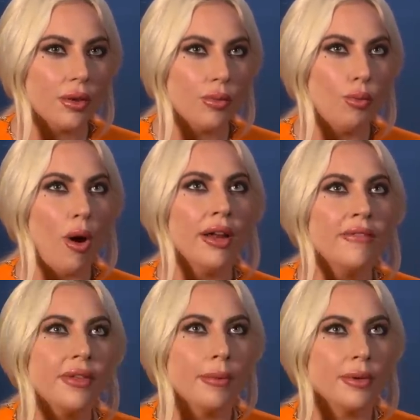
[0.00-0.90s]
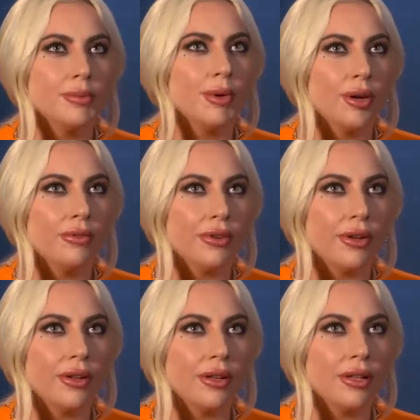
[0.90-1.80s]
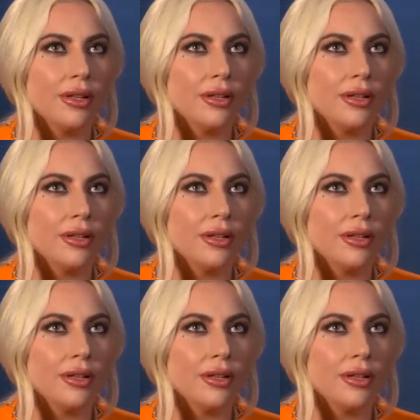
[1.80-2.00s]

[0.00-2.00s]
one of the most beautiful